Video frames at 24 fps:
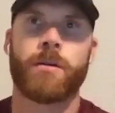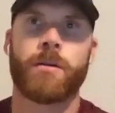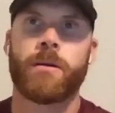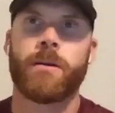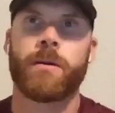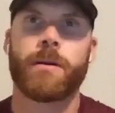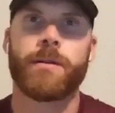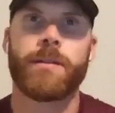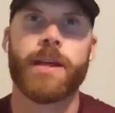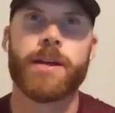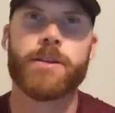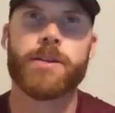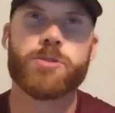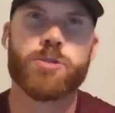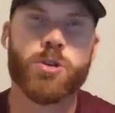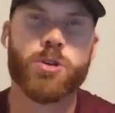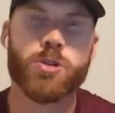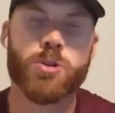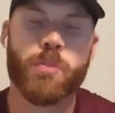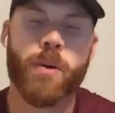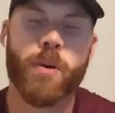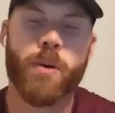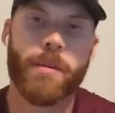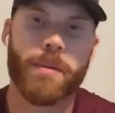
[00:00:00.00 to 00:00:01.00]
Those
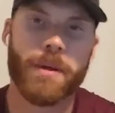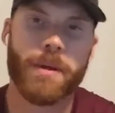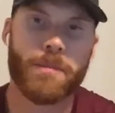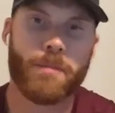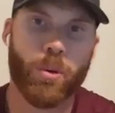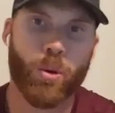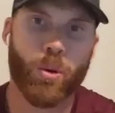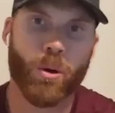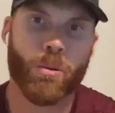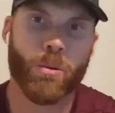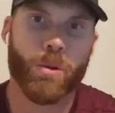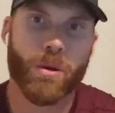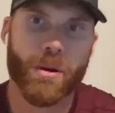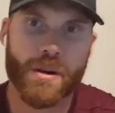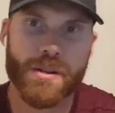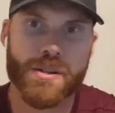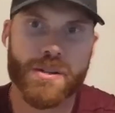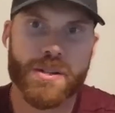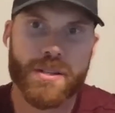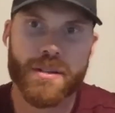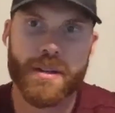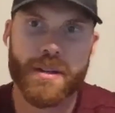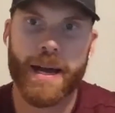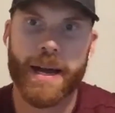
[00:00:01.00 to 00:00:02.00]
are probably poor
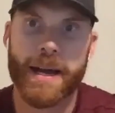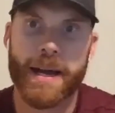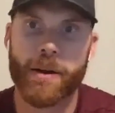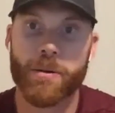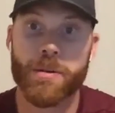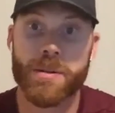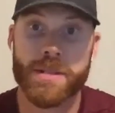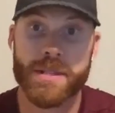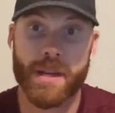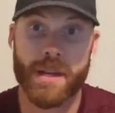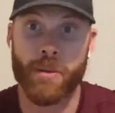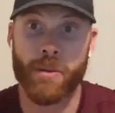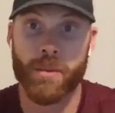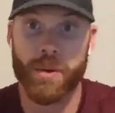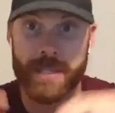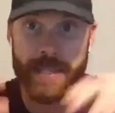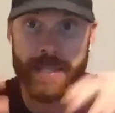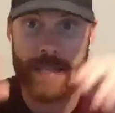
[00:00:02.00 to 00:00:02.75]
words. I want to say